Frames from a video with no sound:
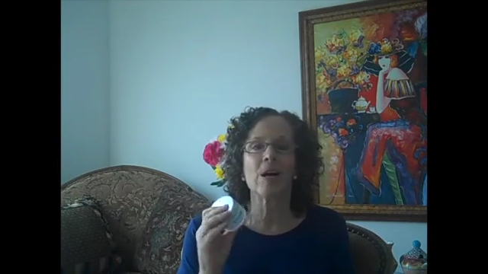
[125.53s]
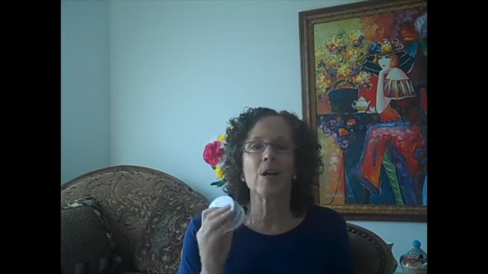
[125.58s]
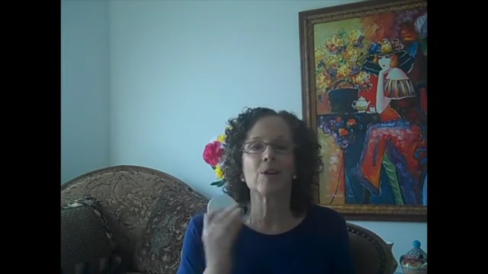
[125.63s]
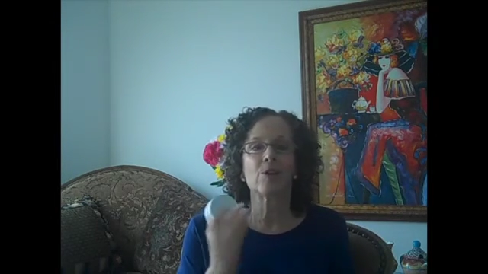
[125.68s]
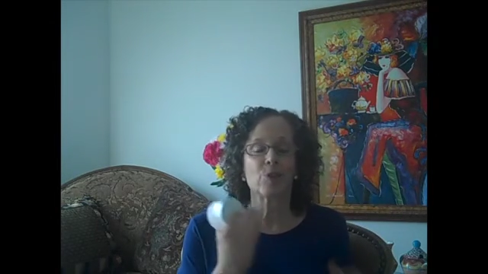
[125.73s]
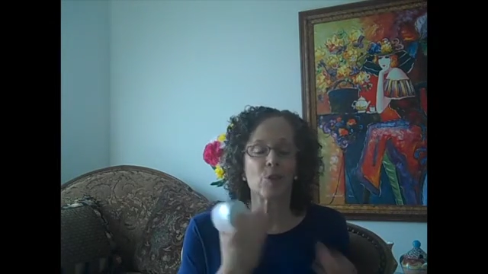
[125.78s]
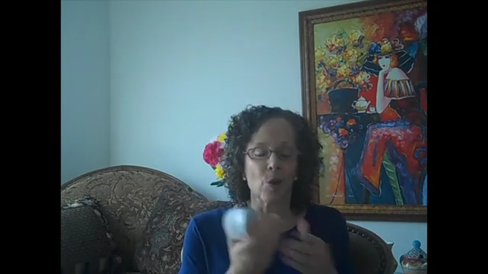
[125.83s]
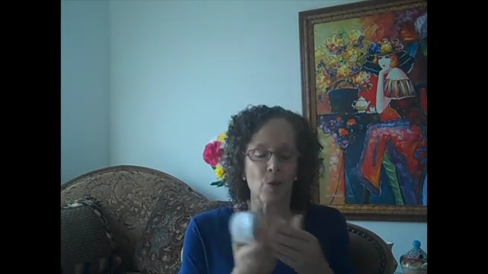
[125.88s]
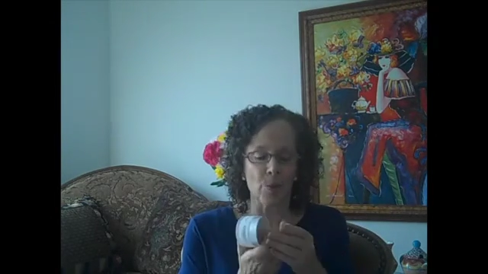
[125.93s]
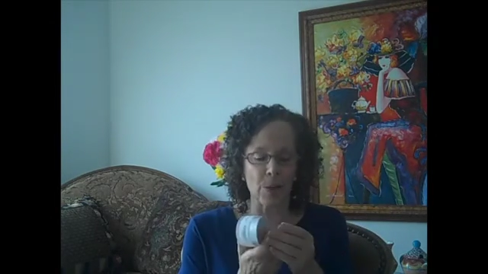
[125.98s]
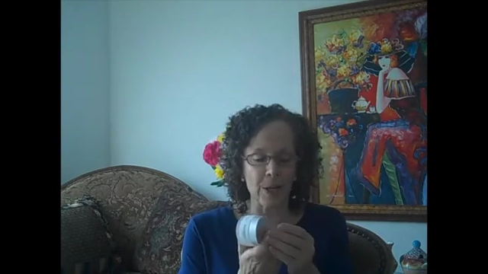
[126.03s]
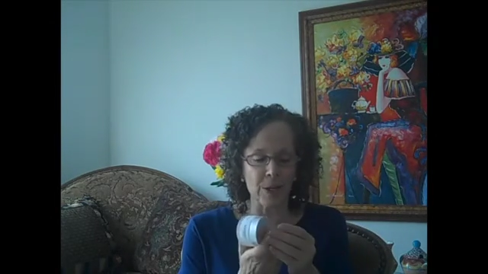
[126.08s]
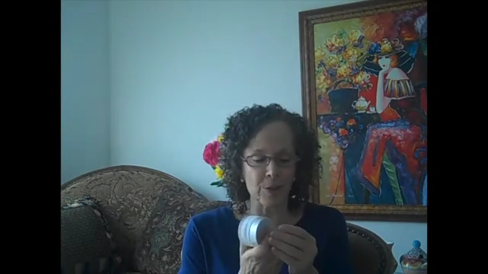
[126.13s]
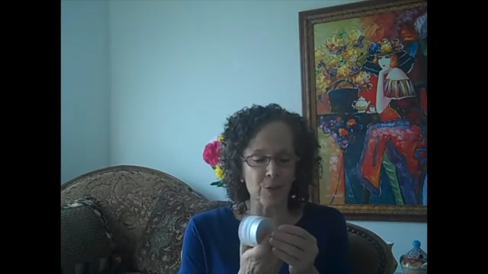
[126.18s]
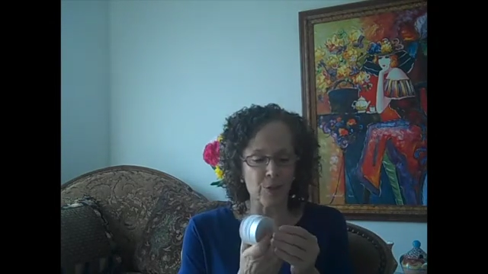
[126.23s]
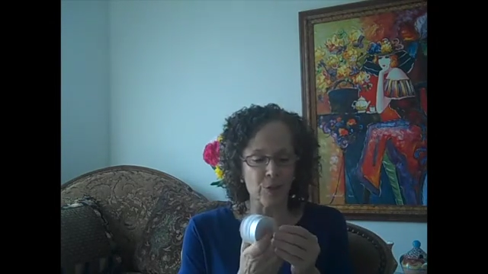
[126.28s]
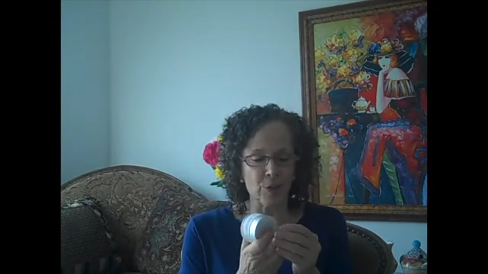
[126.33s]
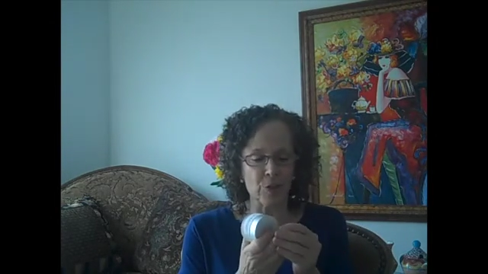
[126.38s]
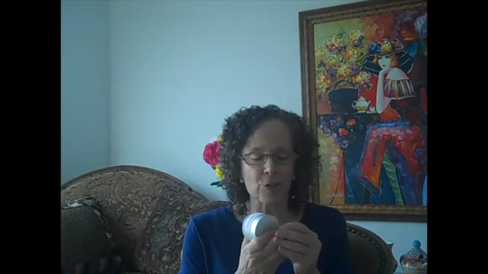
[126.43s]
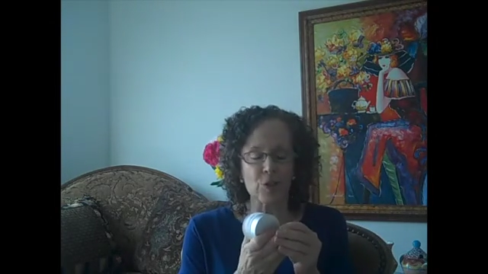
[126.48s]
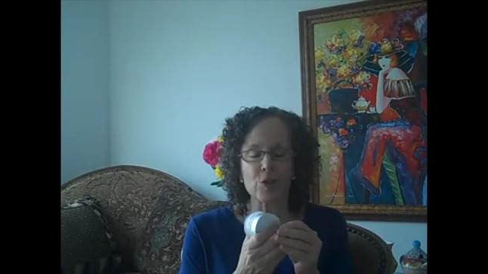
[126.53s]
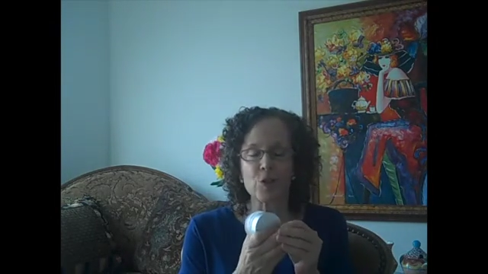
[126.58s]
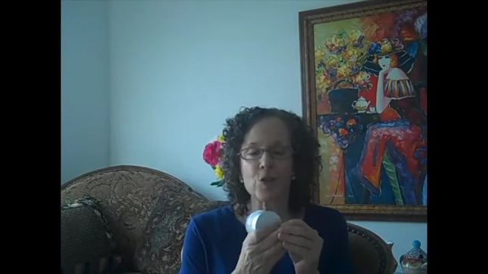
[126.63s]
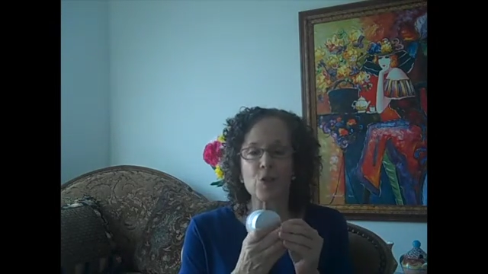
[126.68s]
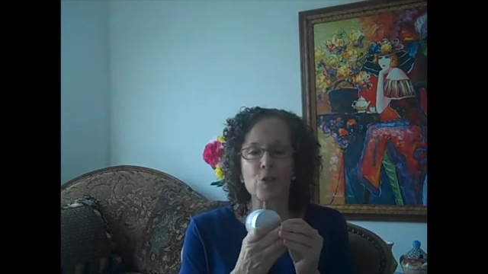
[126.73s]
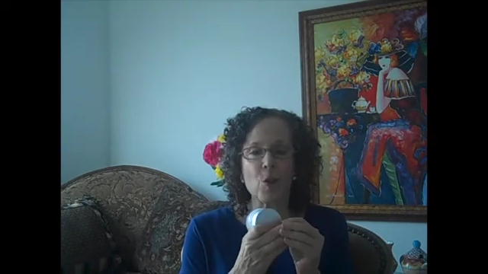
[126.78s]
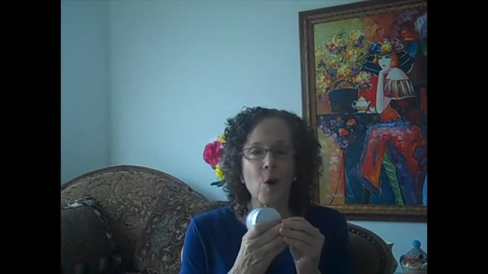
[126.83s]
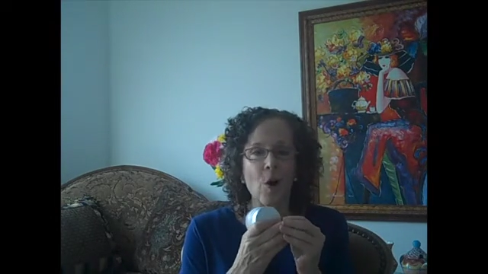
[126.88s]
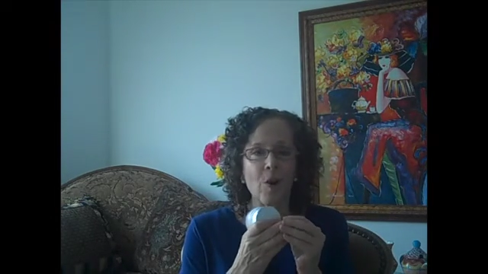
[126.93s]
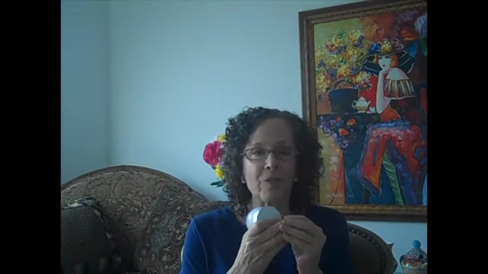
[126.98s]
So it just
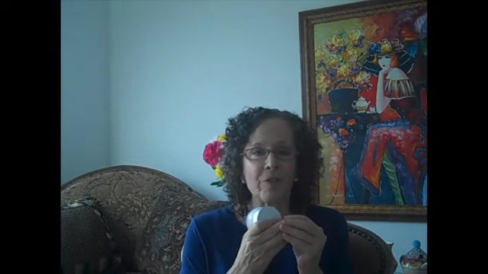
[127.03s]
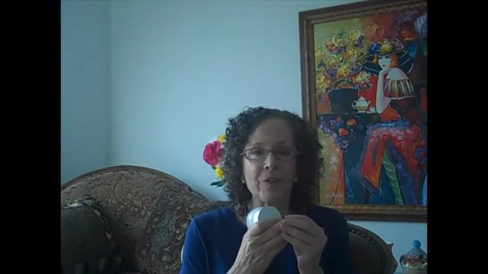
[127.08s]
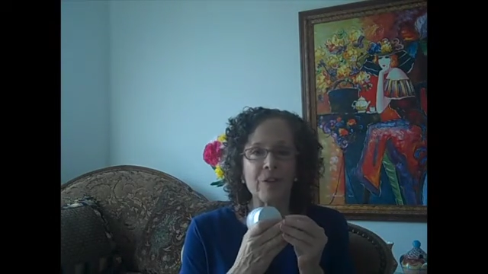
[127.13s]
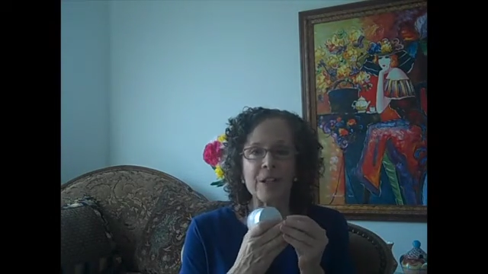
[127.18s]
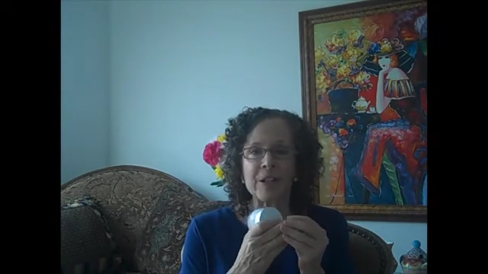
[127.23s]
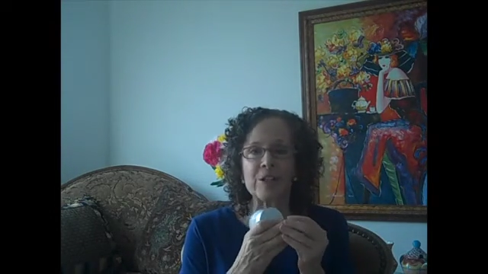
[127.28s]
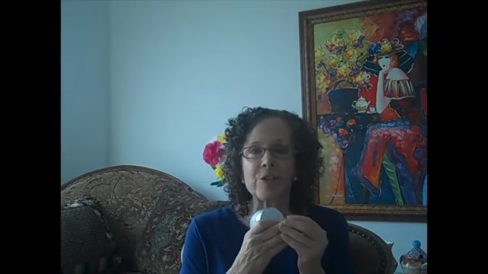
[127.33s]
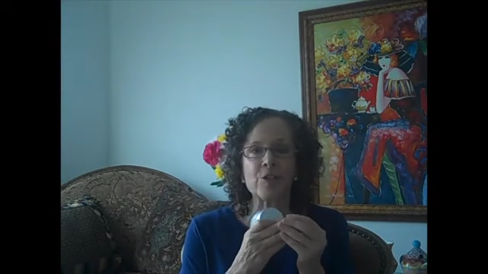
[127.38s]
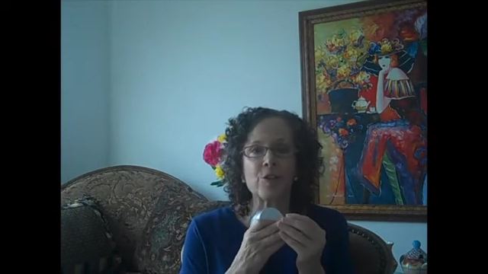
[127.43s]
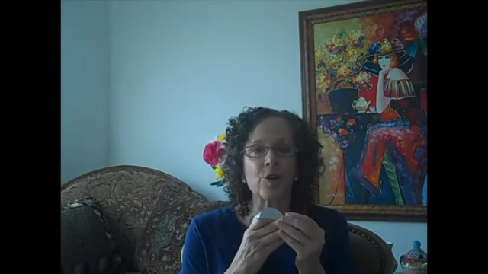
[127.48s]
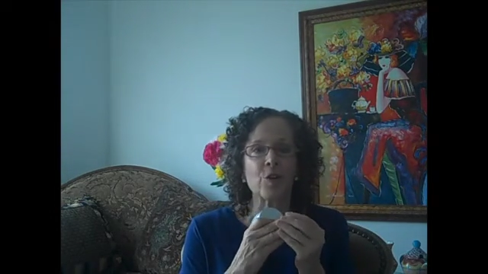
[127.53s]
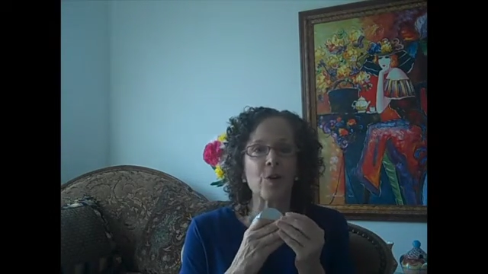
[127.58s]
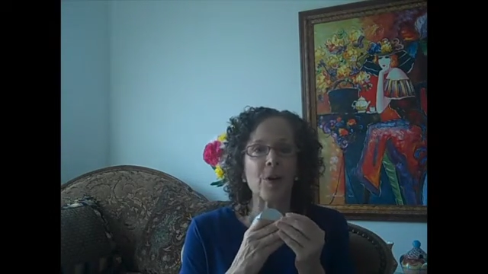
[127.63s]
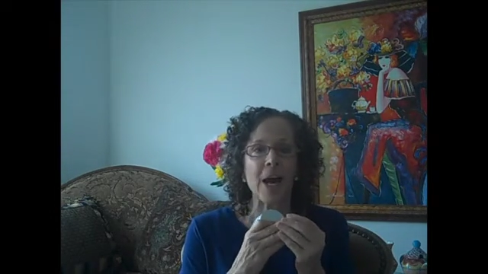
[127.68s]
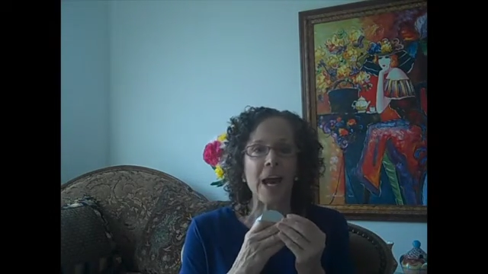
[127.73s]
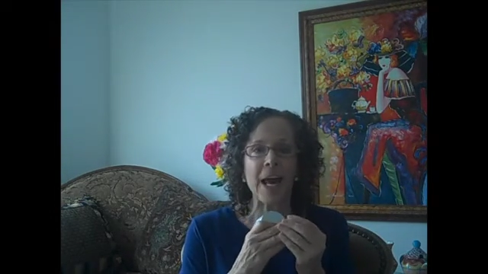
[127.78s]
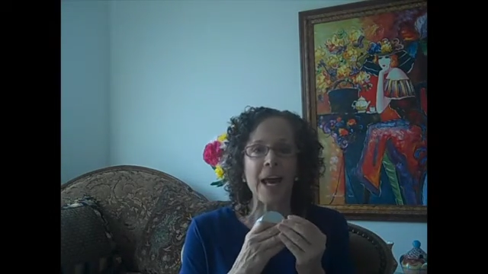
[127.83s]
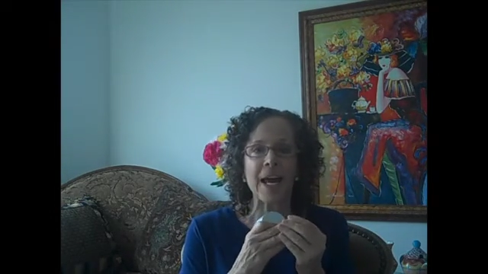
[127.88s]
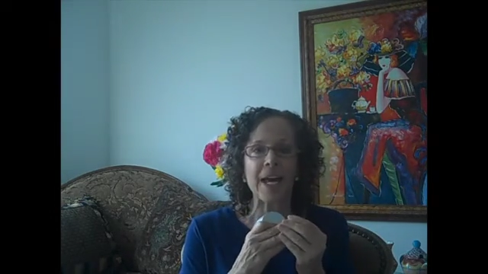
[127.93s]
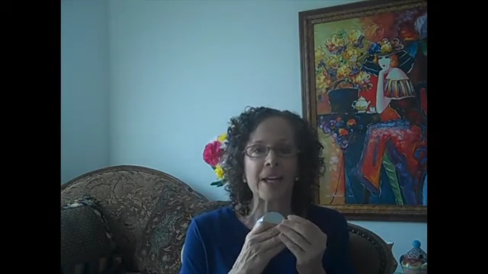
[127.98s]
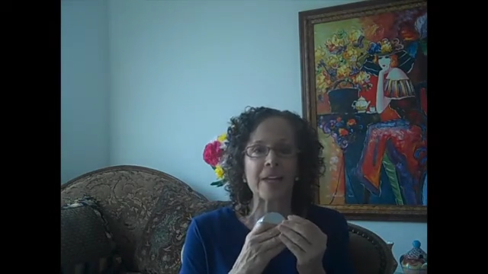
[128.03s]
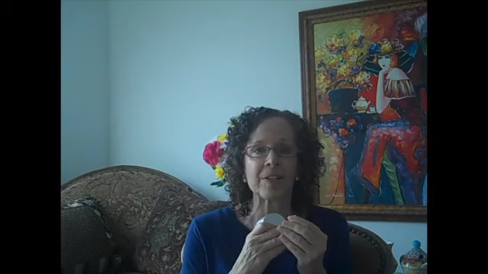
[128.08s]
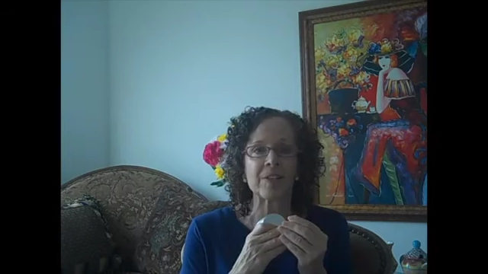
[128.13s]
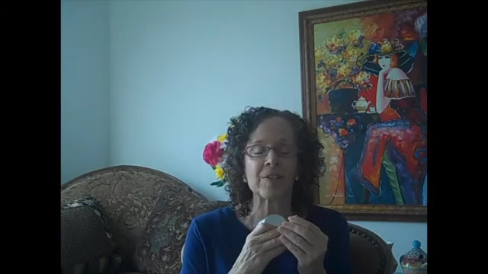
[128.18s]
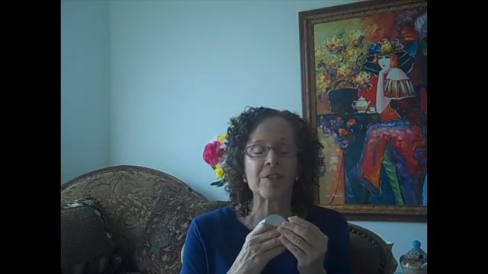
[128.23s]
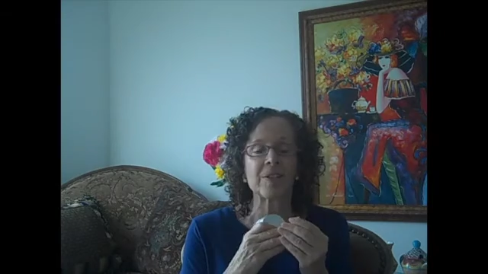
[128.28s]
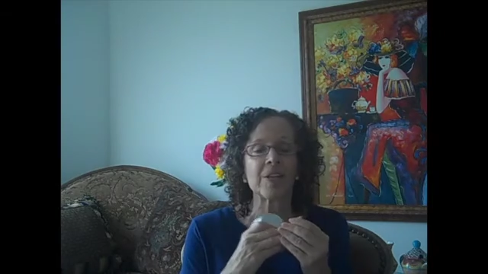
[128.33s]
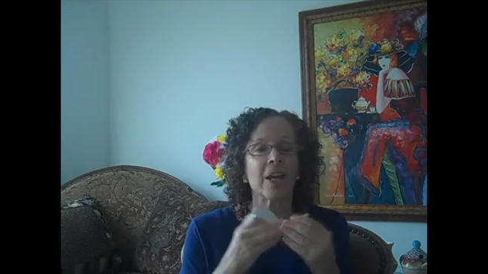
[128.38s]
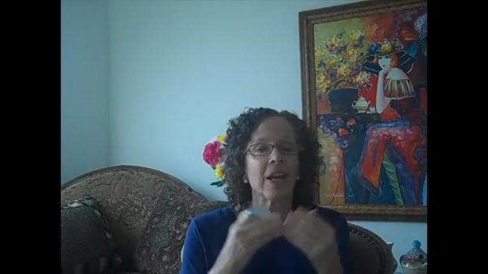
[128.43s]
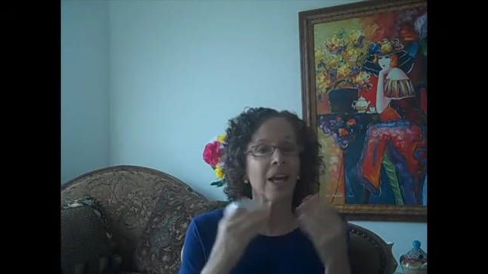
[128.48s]
softens your
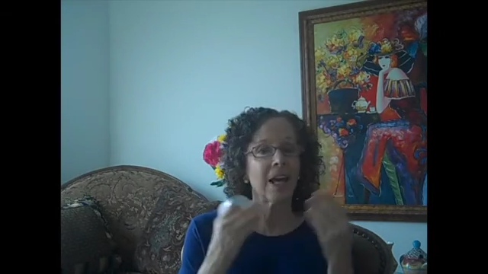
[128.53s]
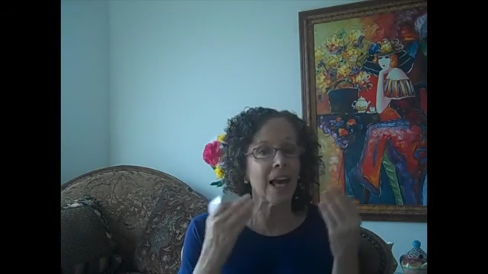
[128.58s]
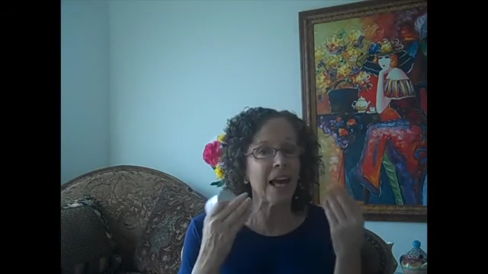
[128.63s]
hands,